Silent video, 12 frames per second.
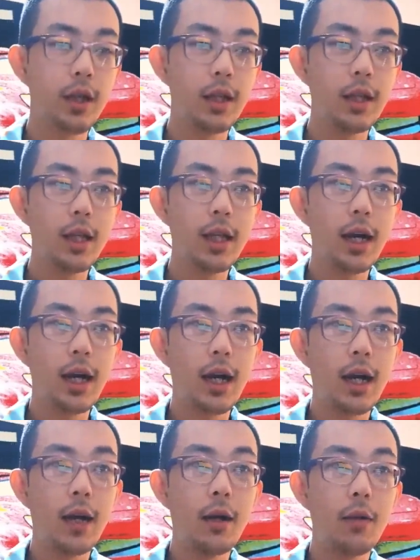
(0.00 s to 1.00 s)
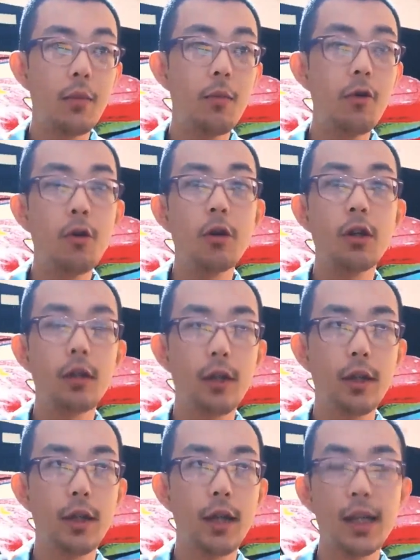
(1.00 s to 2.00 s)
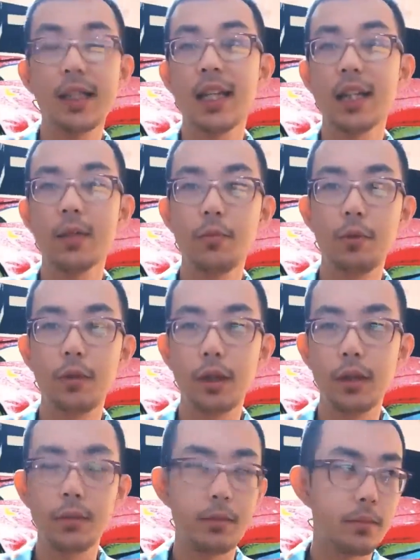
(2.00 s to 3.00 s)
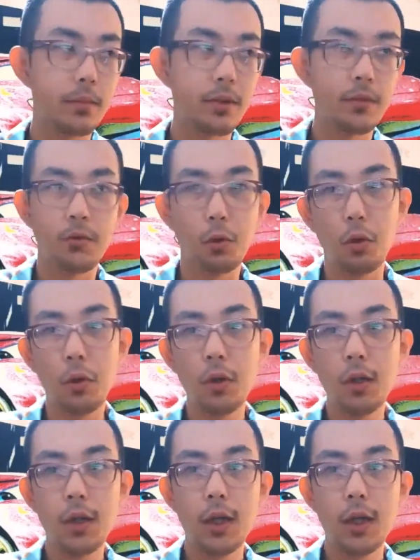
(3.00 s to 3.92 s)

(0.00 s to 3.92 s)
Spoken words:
they are more accessible than before,